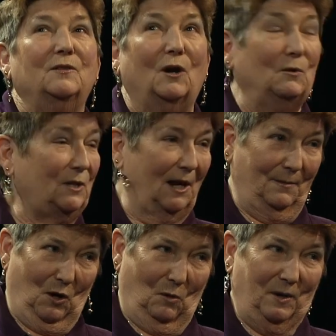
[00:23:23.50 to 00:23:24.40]
Those
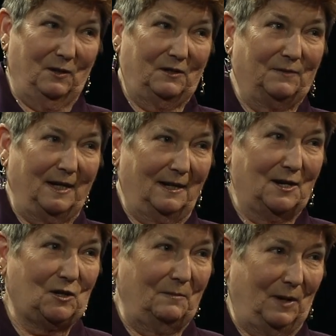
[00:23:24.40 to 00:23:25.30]
I'm hoping to
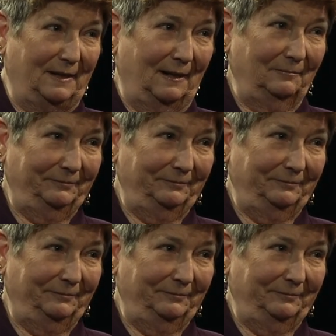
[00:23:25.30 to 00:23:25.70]
finalize on Monday.